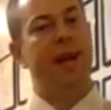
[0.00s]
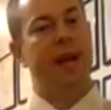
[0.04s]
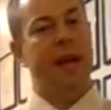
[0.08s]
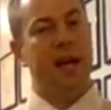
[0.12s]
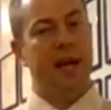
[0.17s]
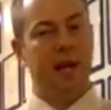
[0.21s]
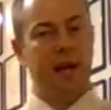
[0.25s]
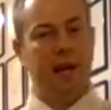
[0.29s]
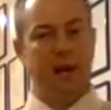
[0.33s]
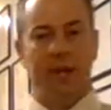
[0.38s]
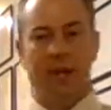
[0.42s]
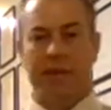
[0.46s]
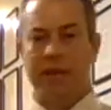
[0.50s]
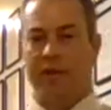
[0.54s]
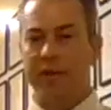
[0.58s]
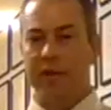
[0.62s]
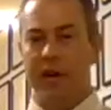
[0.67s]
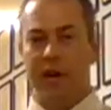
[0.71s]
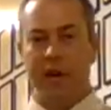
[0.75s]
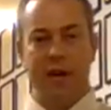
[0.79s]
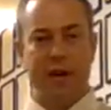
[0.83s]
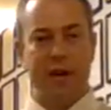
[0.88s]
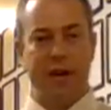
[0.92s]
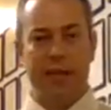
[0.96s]
And it's
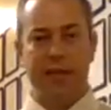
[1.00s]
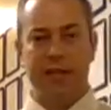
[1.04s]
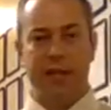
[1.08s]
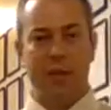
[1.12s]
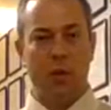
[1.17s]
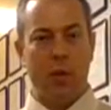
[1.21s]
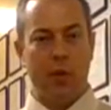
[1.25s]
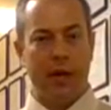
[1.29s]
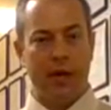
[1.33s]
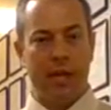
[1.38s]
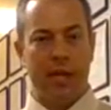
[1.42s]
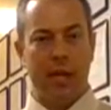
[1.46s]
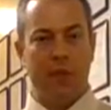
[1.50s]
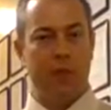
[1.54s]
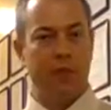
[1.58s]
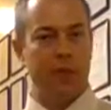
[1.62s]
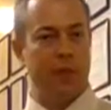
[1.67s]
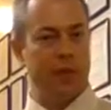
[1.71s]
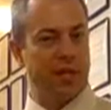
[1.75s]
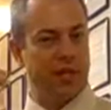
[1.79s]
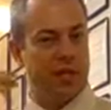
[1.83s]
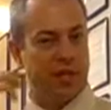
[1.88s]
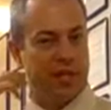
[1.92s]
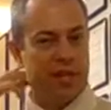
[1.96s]
very easy to wake up
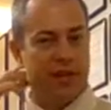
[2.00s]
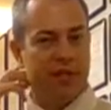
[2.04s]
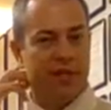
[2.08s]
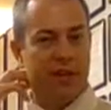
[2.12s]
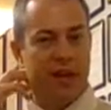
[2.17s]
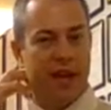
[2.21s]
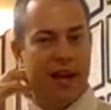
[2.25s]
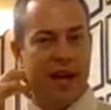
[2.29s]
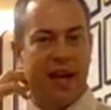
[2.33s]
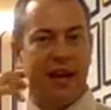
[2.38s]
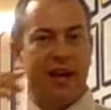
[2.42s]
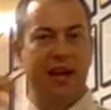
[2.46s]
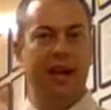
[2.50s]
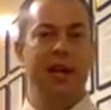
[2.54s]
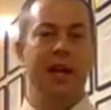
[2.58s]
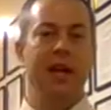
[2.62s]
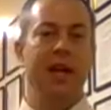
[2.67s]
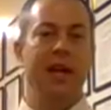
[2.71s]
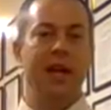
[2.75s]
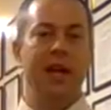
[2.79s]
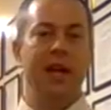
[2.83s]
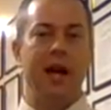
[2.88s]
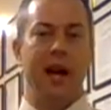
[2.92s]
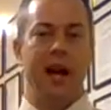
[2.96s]
with a stiff neck
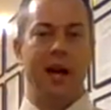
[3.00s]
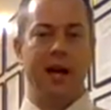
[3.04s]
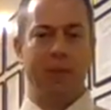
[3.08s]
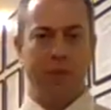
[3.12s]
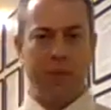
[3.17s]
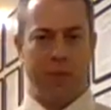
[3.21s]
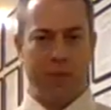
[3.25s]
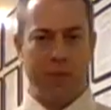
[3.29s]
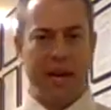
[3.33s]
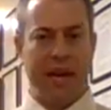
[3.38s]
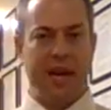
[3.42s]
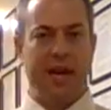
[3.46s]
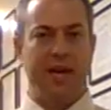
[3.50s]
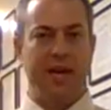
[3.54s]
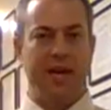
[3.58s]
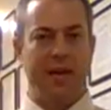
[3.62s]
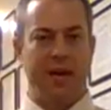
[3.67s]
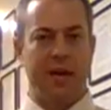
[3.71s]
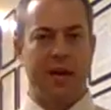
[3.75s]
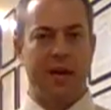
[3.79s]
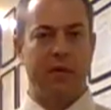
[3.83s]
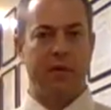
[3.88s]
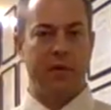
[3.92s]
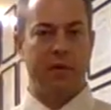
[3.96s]
and with pain and
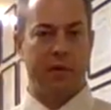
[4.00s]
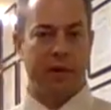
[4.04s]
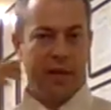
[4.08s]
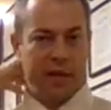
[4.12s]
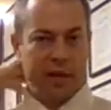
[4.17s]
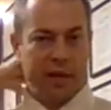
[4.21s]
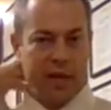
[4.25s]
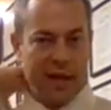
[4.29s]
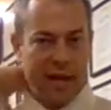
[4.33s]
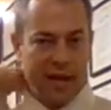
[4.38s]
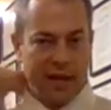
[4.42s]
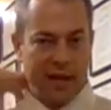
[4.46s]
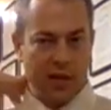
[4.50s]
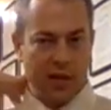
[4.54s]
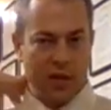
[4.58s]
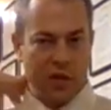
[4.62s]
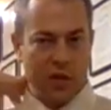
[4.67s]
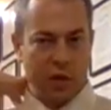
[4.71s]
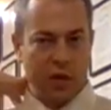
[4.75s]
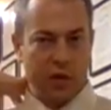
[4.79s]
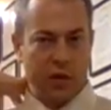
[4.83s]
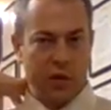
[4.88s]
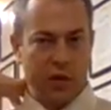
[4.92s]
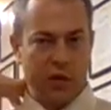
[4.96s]
discomfort in the neck and
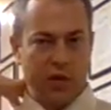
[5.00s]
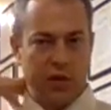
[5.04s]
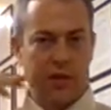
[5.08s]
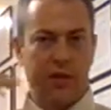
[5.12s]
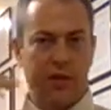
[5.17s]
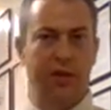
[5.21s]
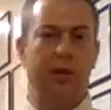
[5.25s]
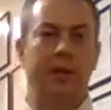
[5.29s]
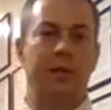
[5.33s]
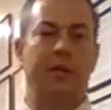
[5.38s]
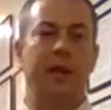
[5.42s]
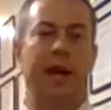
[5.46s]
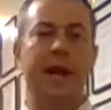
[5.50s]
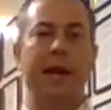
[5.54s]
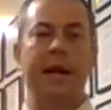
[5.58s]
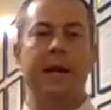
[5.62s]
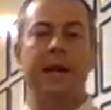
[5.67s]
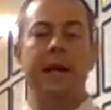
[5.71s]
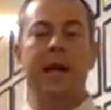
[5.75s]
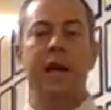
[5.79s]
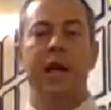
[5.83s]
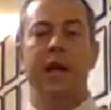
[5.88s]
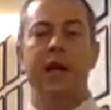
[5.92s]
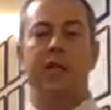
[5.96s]
shoulders. Okay.
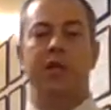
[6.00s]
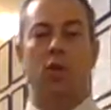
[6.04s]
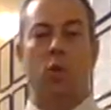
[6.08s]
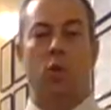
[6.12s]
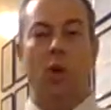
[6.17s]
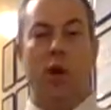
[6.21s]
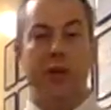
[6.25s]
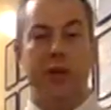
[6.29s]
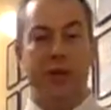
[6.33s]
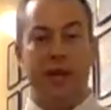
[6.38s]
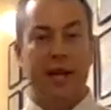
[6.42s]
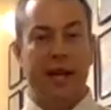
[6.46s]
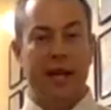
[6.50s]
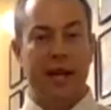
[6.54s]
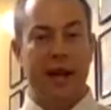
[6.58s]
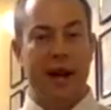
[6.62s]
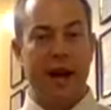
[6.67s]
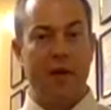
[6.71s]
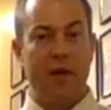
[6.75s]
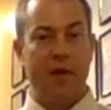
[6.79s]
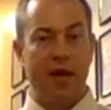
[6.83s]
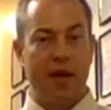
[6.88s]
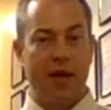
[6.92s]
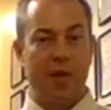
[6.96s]
So one thing that I
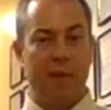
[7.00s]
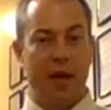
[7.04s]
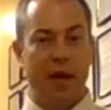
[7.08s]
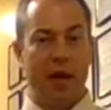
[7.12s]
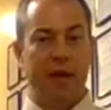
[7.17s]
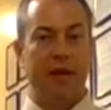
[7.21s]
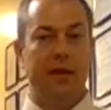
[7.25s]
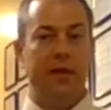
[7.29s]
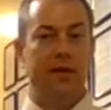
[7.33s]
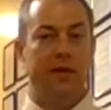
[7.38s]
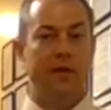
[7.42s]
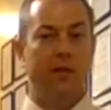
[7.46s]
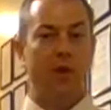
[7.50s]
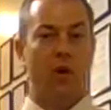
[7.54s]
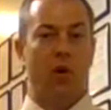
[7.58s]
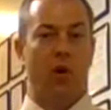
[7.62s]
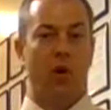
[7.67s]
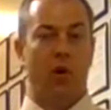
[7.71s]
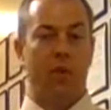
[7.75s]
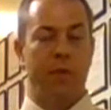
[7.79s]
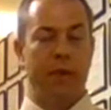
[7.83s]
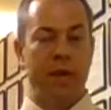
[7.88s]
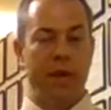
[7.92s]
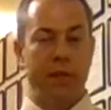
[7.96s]
recommend
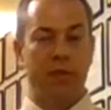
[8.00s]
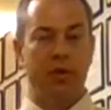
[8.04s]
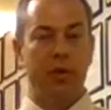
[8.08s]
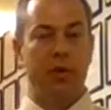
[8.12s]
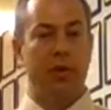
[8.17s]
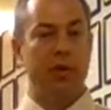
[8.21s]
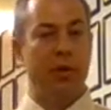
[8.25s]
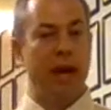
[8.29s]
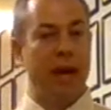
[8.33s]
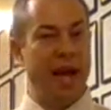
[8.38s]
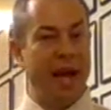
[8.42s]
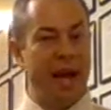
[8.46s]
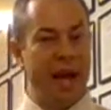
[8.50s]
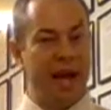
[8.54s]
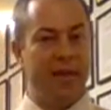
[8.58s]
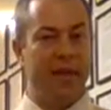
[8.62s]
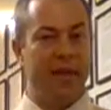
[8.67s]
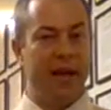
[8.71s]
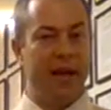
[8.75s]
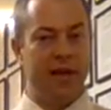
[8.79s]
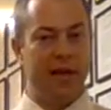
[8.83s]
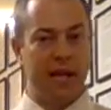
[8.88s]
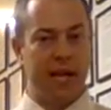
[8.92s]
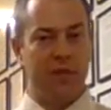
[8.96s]
for people who have
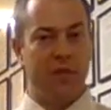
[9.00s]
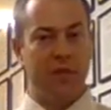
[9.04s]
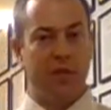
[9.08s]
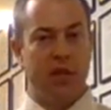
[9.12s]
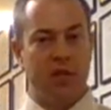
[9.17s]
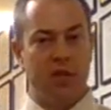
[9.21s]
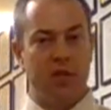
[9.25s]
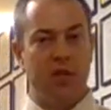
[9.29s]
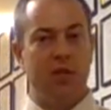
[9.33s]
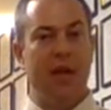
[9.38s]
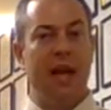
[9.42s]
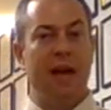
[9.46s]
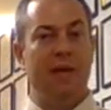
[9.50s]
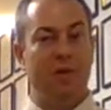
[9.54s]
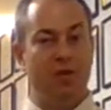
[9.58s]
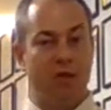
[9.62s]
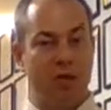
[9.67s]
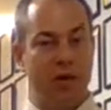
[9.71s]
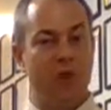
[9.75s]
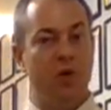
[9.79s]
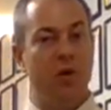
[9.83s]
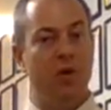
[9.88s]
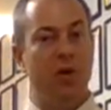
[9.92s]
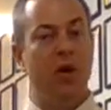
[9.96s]
that type of issue and have
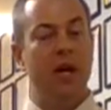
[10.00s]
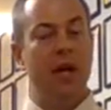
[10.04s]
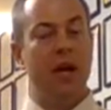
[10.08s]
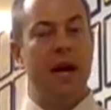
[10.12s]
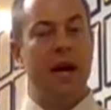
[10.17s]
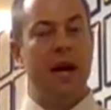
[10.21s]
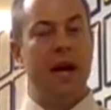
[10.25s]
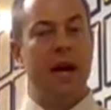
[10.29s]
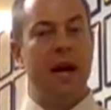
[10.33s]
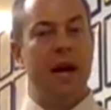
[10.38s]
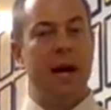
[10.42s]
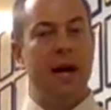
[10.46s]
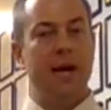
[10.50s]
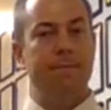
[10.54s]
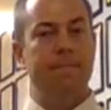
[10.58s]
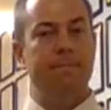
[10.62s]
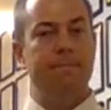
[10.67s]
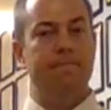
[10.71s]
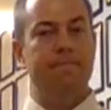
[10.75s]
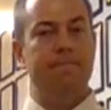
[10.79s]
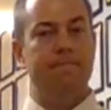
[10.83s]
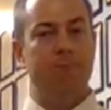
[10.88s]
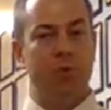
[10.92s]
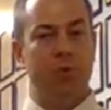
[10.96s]
trouble
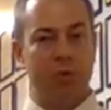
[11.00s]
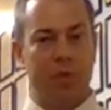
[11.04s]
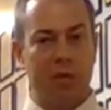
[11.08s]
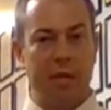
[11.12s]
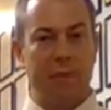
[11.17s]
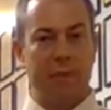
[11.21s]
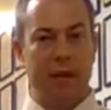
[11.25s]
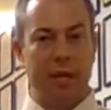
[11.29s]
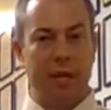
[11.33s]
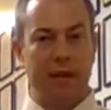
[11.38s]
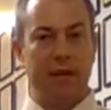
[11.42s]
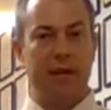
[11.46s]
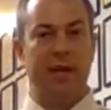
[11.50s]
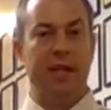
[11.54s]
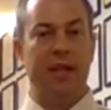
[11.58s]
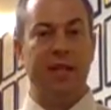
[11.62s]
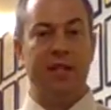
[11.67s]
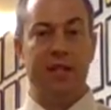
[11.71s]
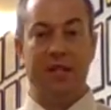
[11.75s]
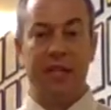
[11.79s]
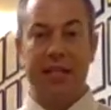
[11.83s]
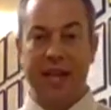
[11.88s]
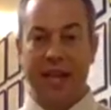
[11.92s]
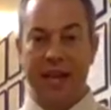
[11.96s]
sleeping
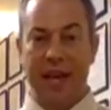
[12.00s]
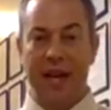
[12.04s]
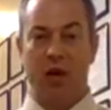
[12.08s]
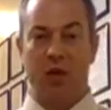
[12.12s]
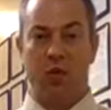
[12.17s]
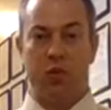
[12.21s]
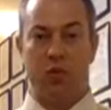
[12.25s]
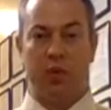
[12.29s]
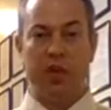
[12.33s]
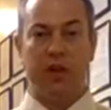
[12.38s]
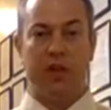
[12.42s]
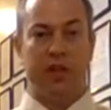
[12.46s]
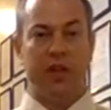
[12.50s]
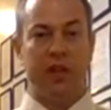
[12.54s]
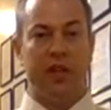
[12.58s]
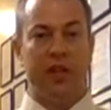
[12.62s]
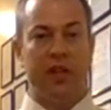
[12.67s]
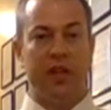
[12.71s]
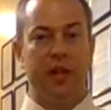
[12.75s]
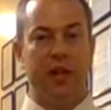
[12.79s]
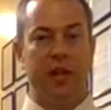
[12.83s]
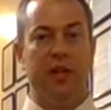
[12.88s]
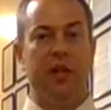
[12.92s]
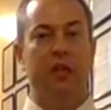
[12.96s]
is to get a really
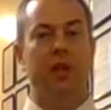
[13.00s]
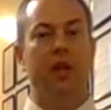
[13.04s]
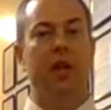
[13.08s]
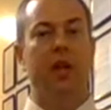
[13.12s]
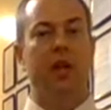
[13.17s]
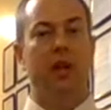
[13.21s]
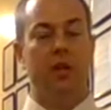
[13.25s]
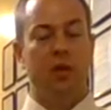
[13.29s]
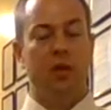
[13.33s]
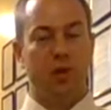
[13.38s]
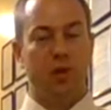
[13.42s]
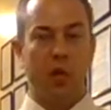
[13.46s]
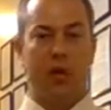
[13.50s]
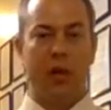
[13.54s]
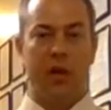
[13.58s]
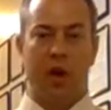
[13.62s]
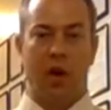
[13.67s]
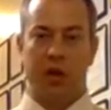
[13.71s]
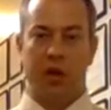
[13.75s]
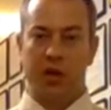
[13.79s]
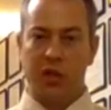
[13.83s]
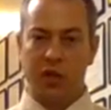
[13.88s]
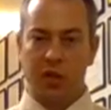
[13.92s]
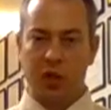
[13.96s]
good, what we
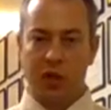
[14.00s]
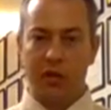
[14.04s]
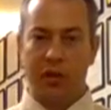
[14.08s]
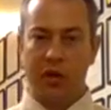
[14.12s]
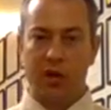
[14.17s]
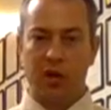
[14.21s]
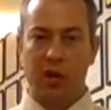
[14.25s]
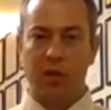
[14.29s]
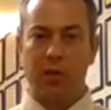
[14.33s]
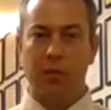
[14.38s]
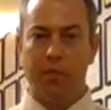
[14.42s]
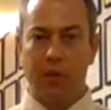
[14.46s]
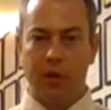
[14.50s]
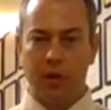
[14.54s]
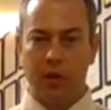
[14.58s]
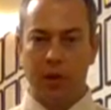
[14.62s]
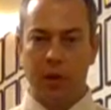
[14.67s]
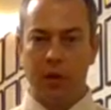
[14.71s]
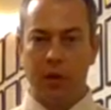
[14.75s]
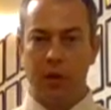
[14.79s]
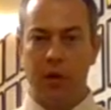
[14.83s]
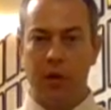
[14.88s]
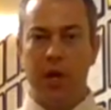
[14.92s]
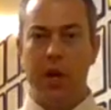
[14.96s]
call a cervical
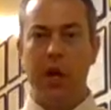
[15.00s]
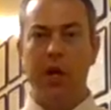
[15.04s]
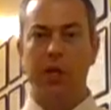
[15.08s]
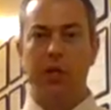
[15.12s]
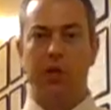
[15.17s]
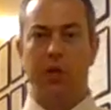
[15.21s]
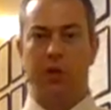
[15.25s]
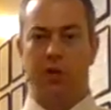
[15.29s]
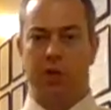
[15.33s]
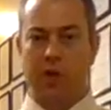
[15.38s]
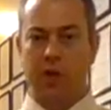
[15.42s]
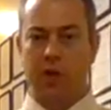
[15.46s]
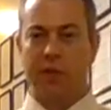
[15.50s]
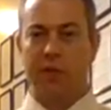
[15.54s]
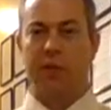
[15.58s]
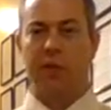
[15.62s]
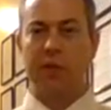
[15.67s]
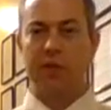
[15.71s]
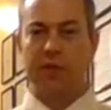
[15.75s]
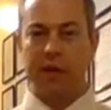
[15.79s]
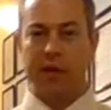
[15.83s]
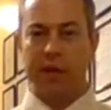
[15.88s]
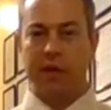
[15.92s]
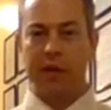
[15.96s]
pillow. So cervical
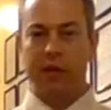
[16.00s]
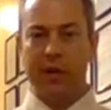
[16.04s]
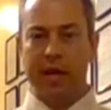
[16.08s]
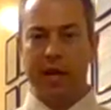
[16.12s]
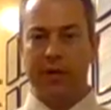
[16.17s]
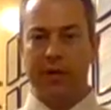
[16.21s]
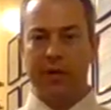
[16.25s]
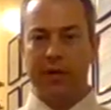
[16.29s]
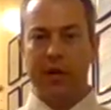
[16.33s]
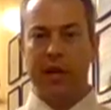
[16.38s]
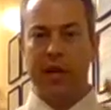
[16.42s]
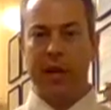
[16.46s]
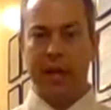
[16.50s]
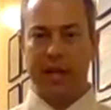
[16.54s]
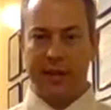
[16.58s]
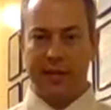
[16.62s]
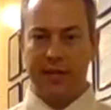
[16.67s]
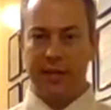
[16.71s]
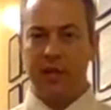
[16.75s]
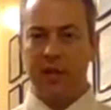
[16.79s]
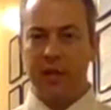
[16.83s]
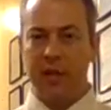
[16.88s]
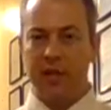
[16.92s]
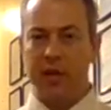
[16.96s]
is another name for the neck, if
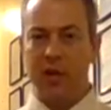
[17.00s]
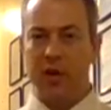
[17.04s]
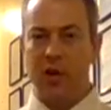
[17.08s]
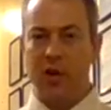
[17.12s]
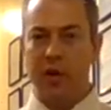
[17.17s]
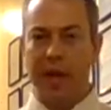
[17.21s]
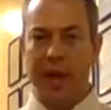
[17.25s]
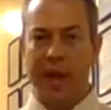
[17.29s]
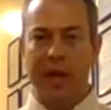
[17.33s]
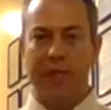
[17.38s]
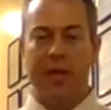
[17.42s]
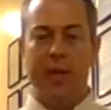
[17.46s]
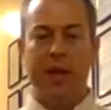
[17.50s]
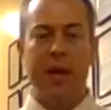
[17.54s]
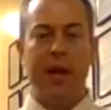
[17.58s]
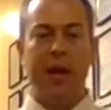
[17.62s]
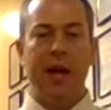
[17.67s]
you didn't know that.